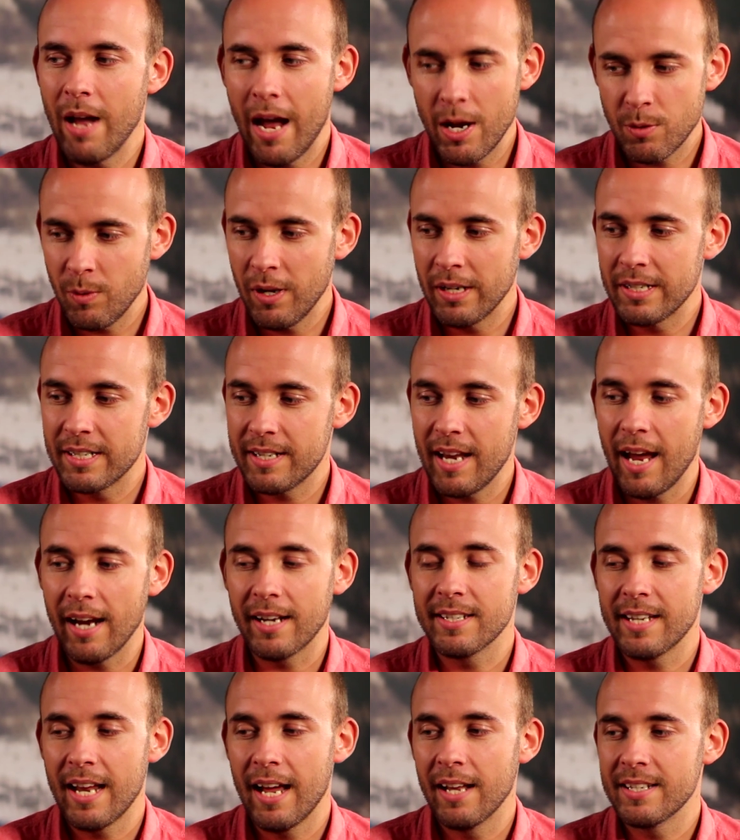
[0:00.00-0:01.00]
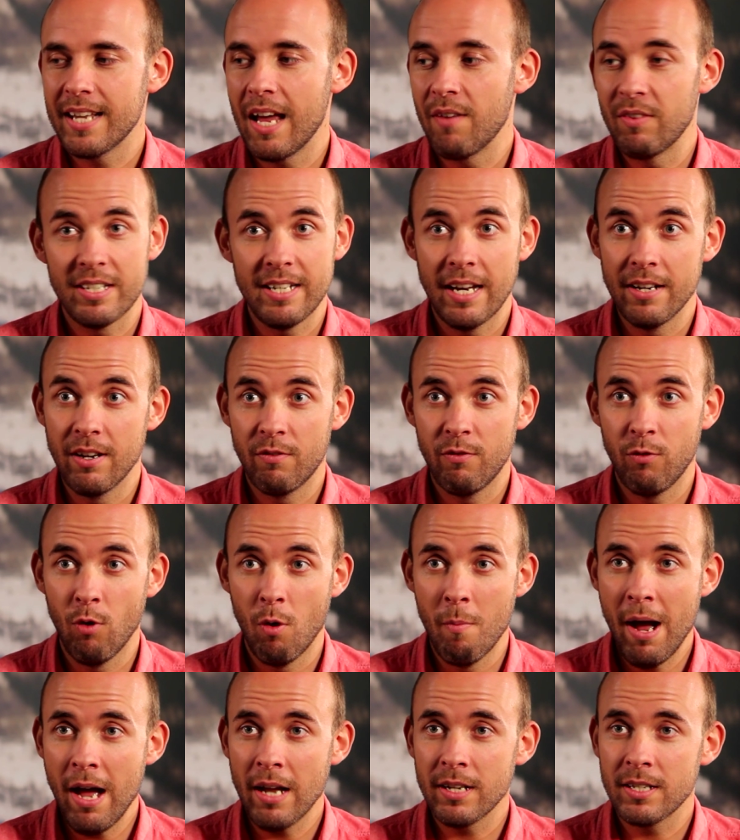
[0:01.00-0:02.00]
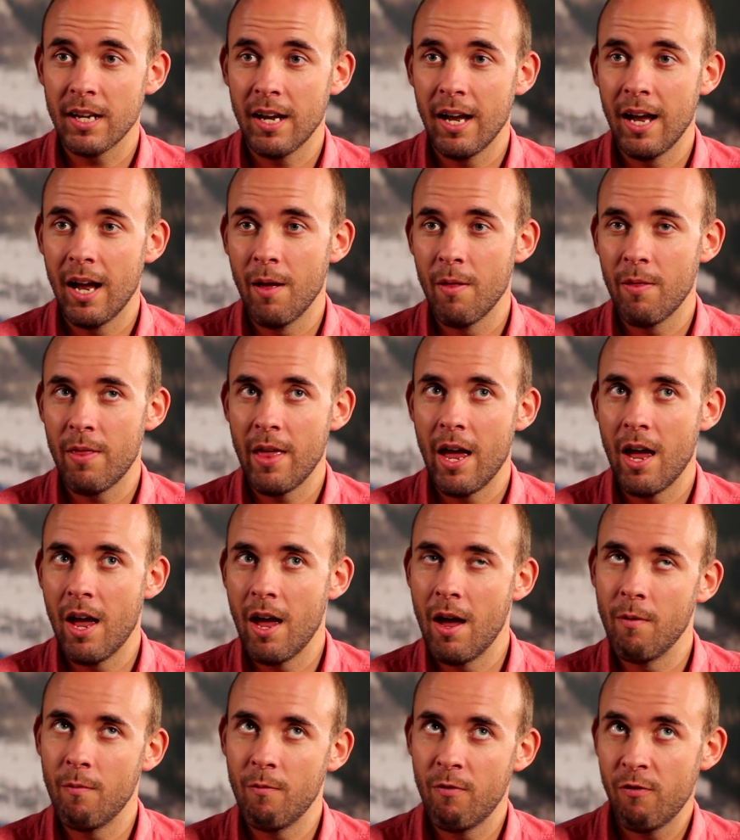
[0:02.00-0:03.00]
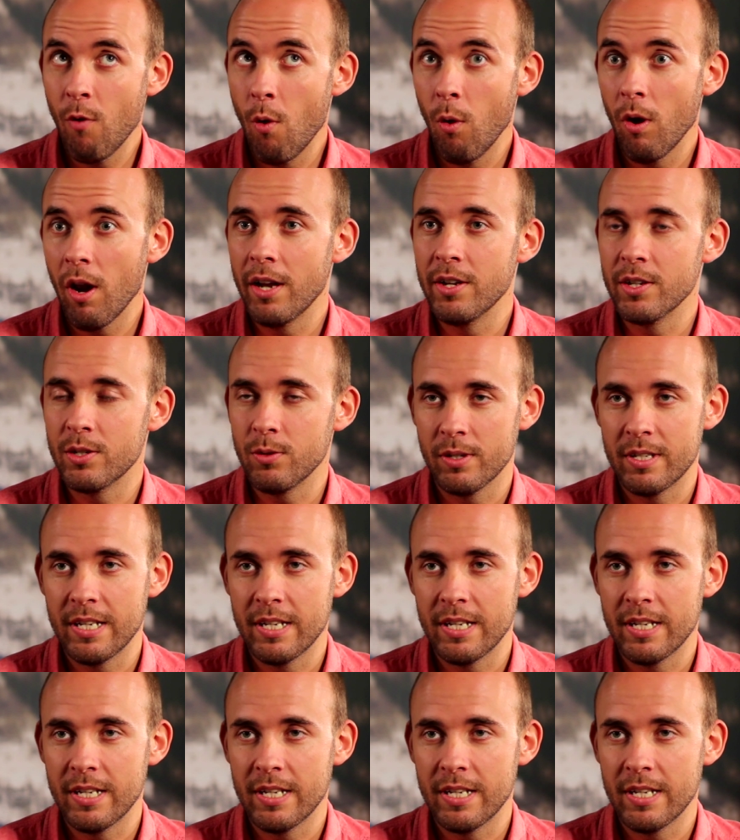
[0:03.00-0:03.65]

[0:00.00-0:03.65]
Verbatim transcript: AdWords text ads have a standard format. Uh, they're four lines